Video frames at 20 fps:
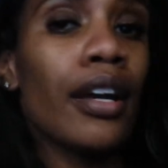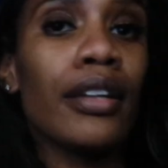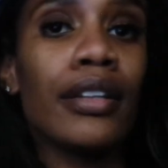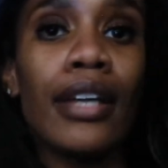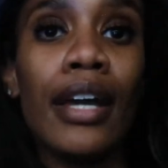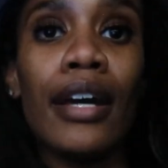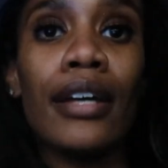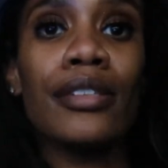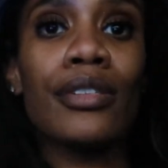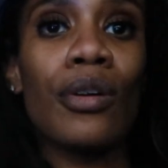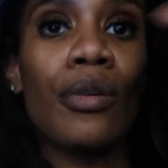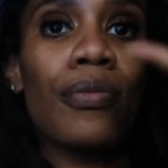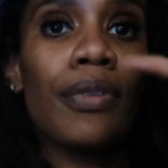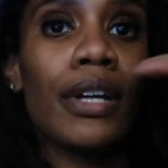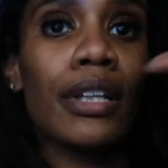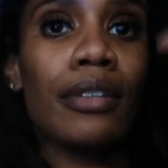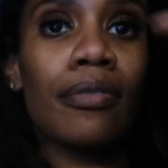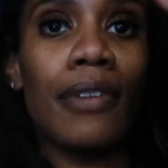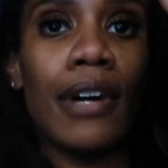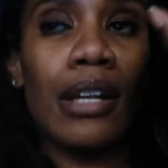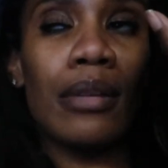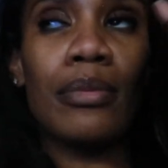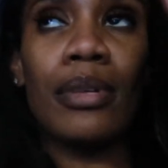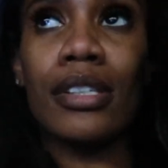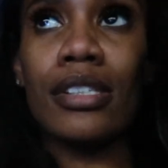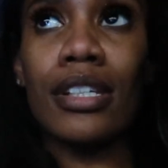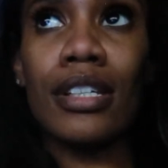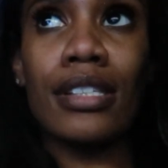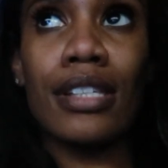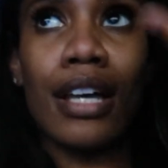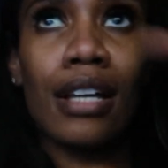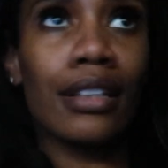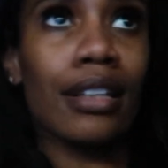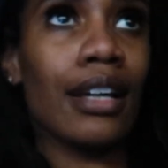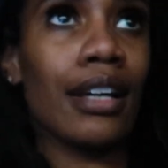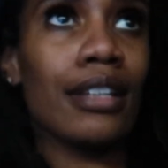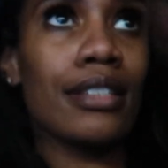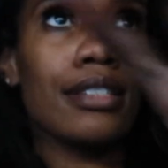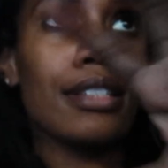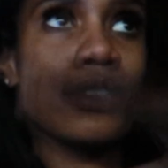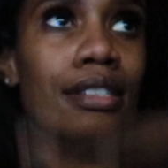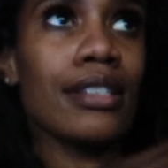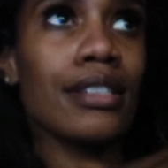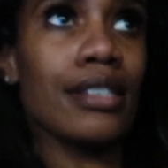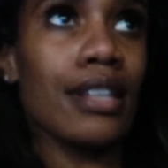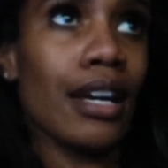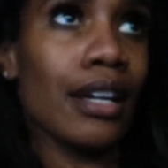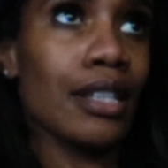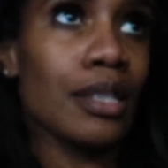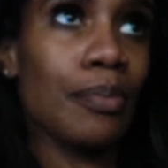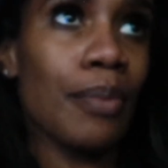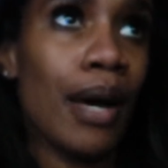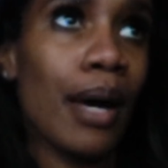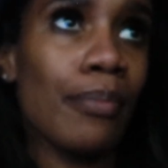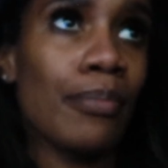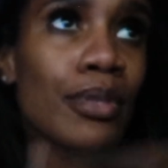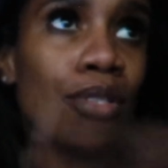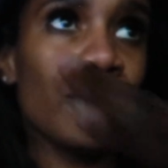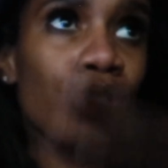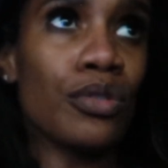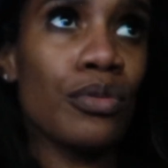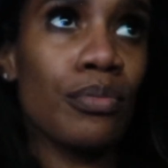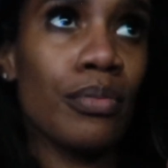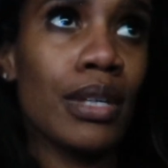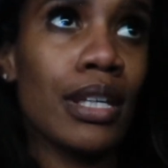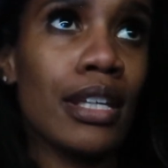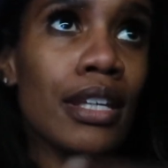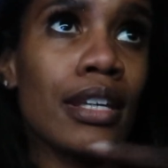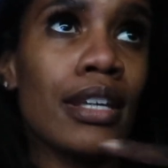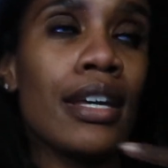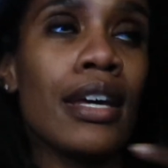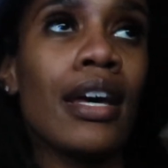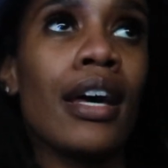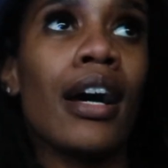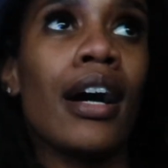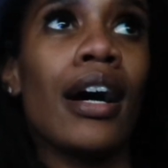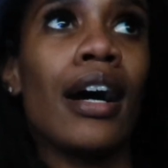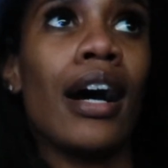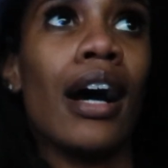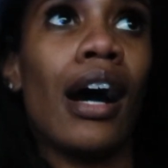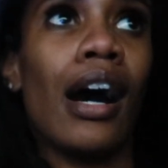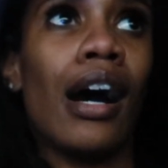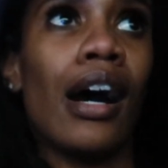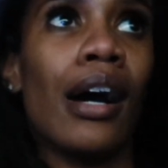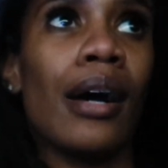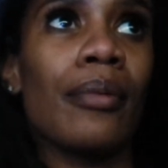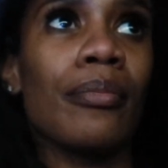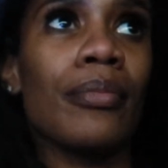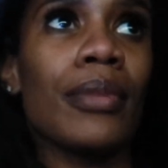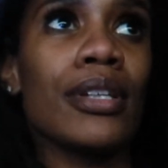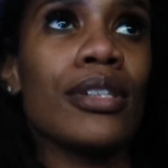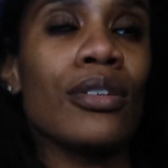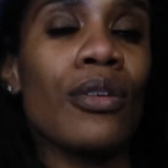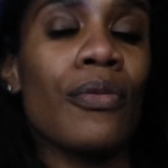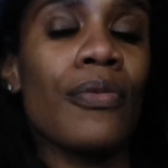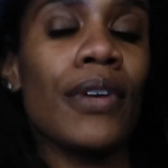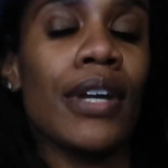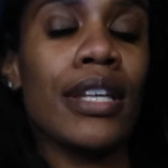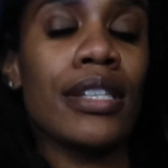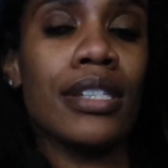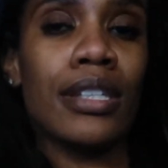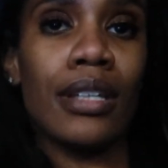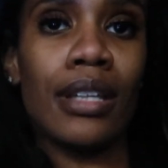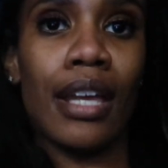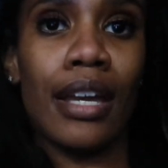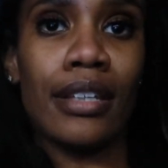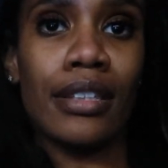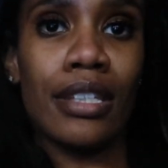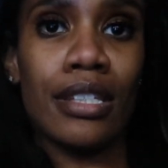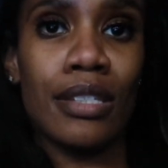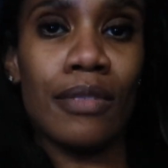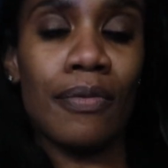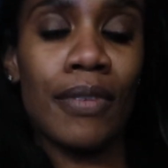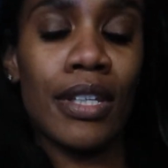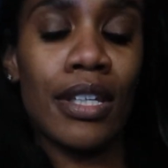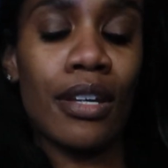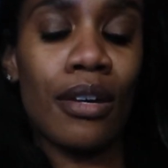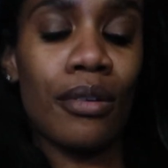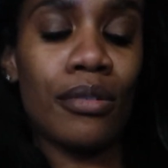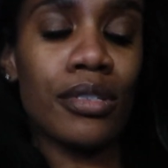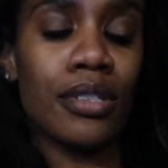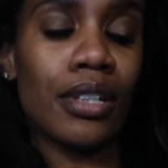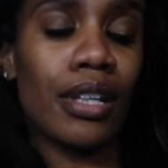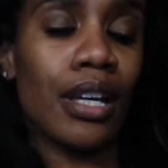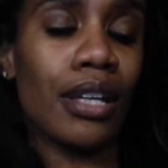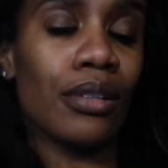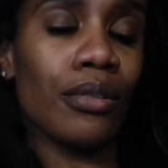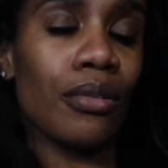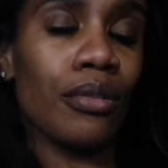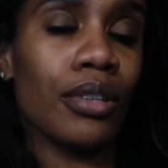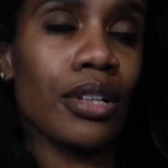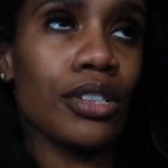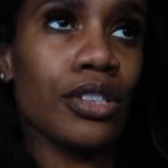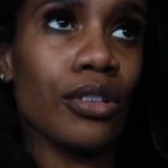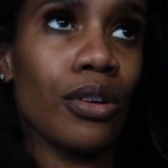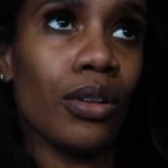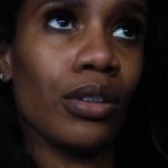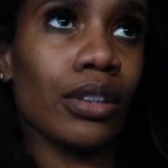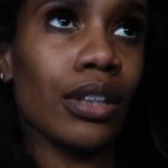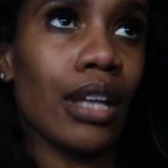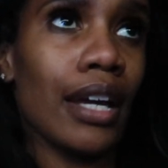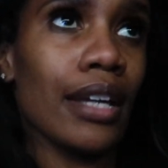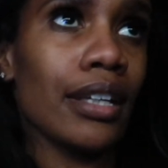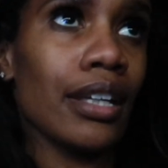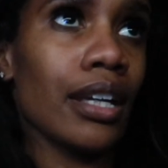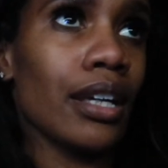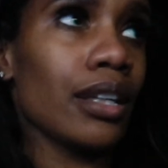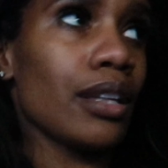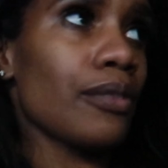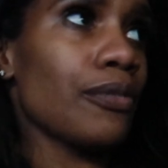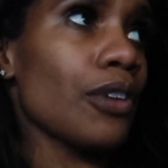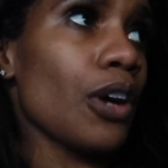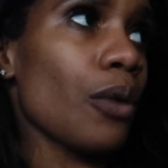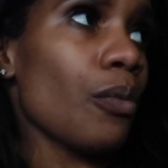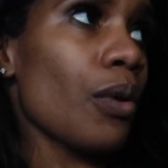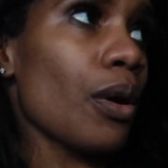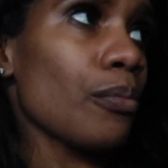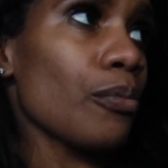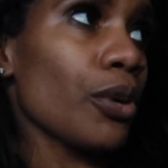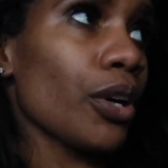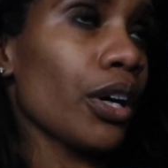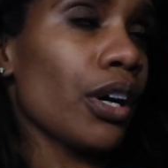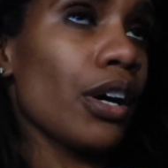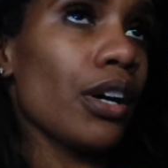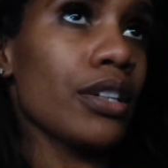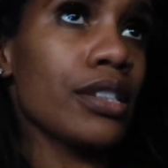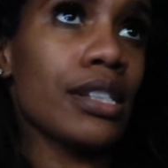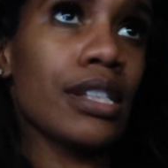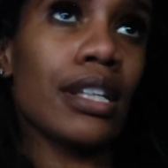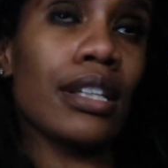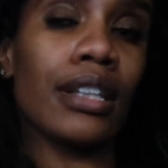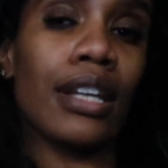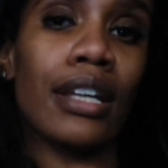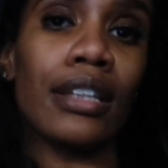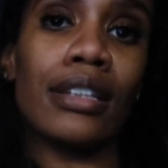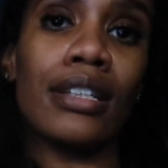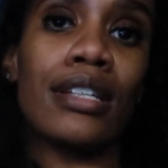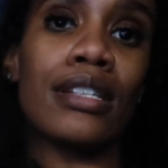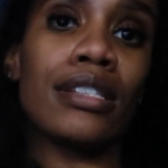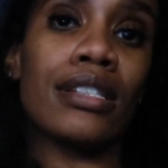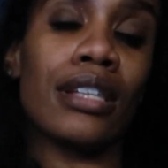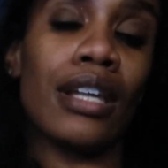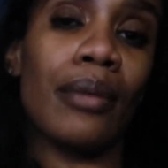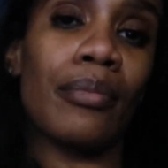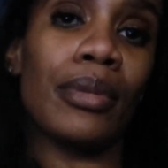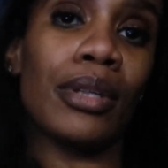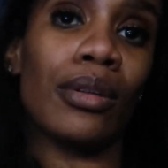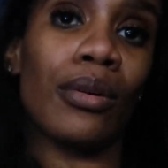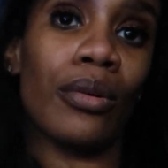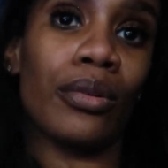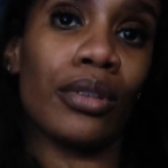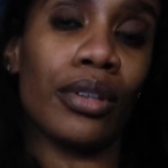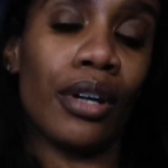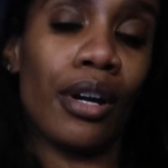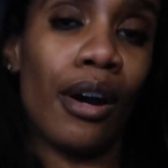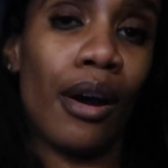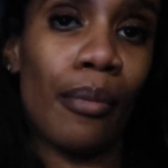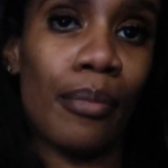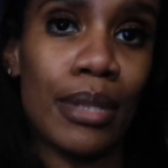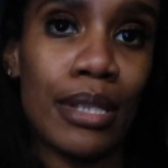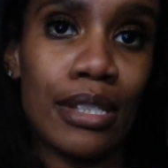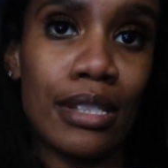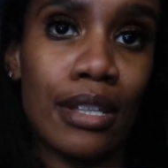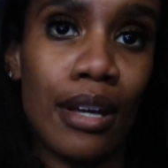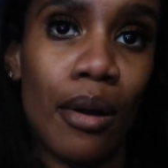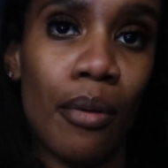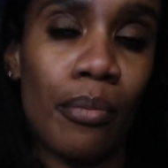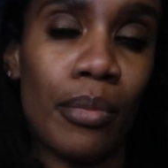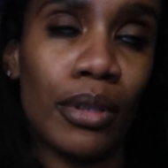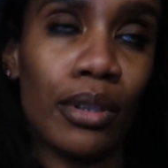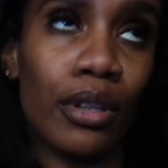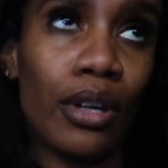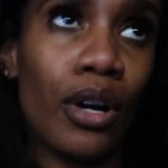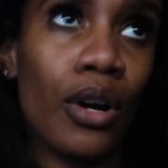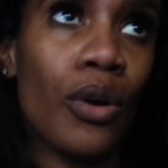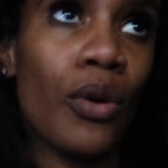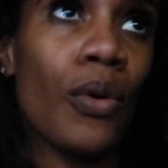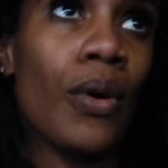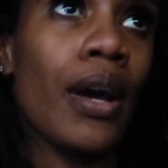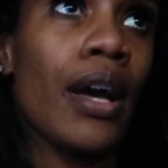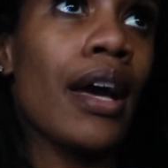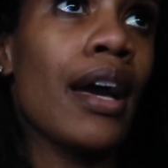yeah, don't forget to follow me on TikTok. Like I said, TikTok is popping to me. Um, don't forget to like this video so that I know that y'all like it. If y'all want more content like this, let me know in the comments down below.